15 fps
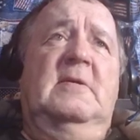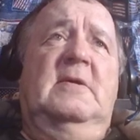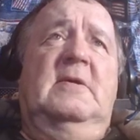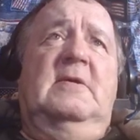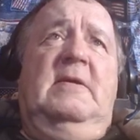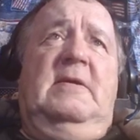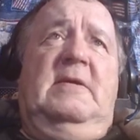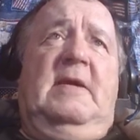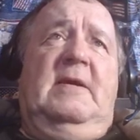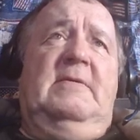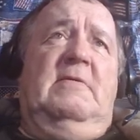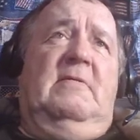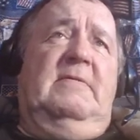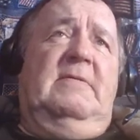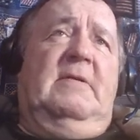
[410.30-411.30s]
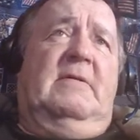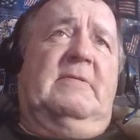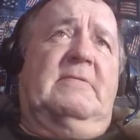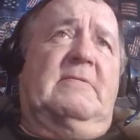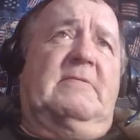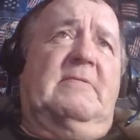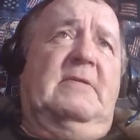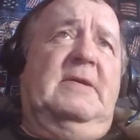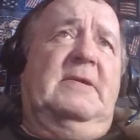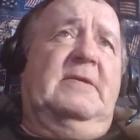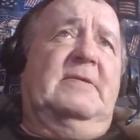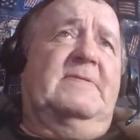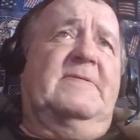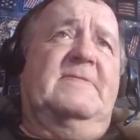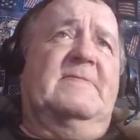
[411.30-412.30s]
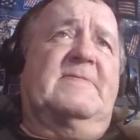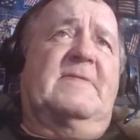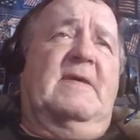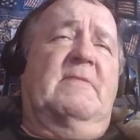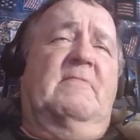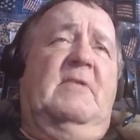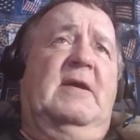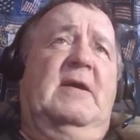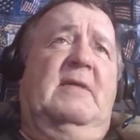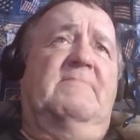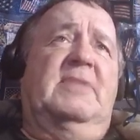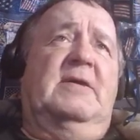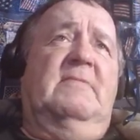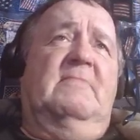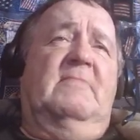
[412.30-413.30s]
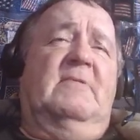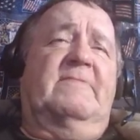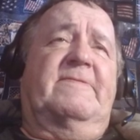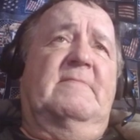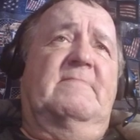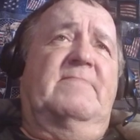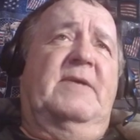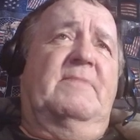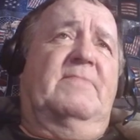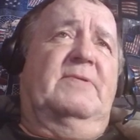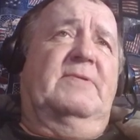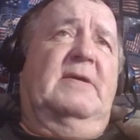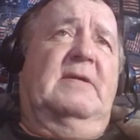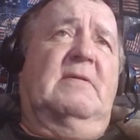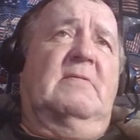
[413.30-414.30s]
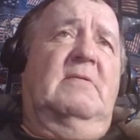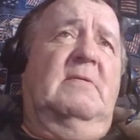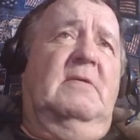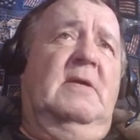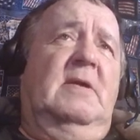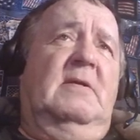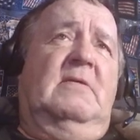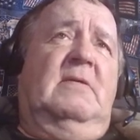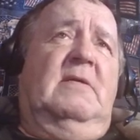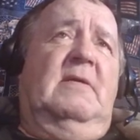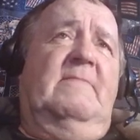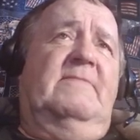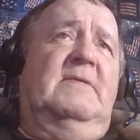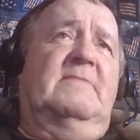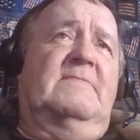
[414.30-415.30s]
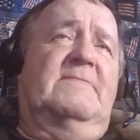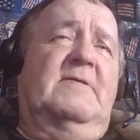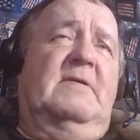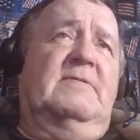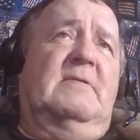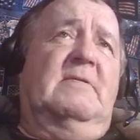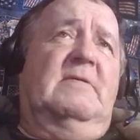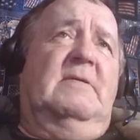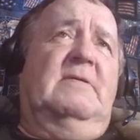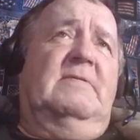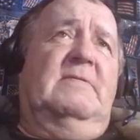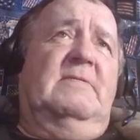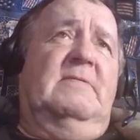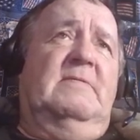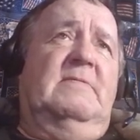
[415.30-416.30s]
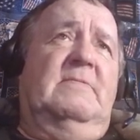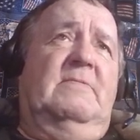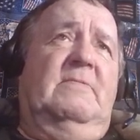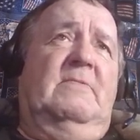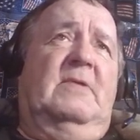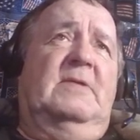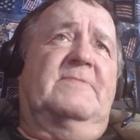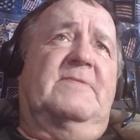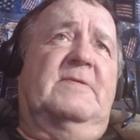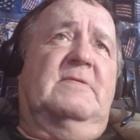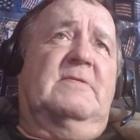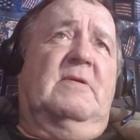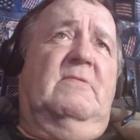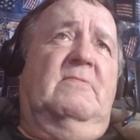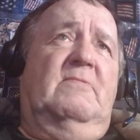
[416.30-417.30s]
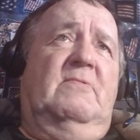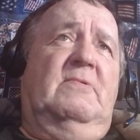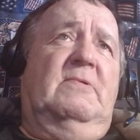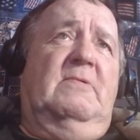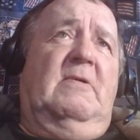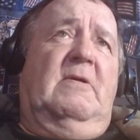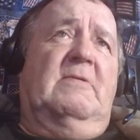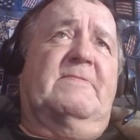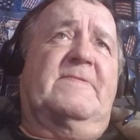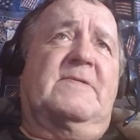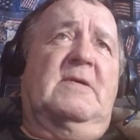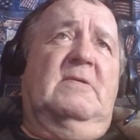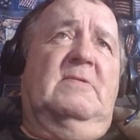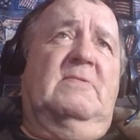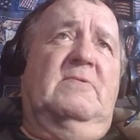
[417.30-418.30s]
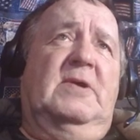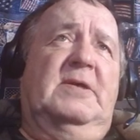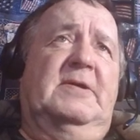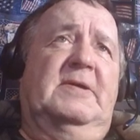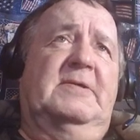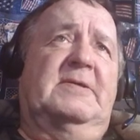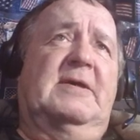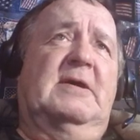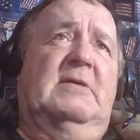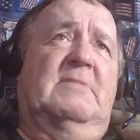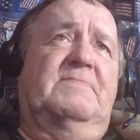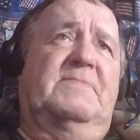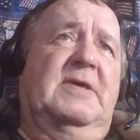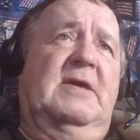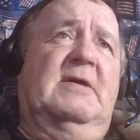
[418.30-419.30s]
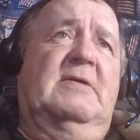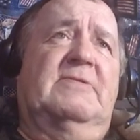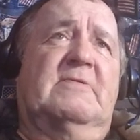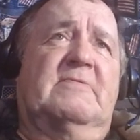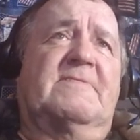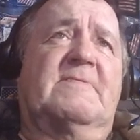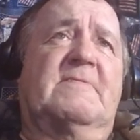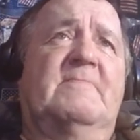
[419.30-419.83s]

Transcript: And I know in Otter Creek it's the same way. I bet you most of them people there love each other, and the ones that don't are still willing to help the others.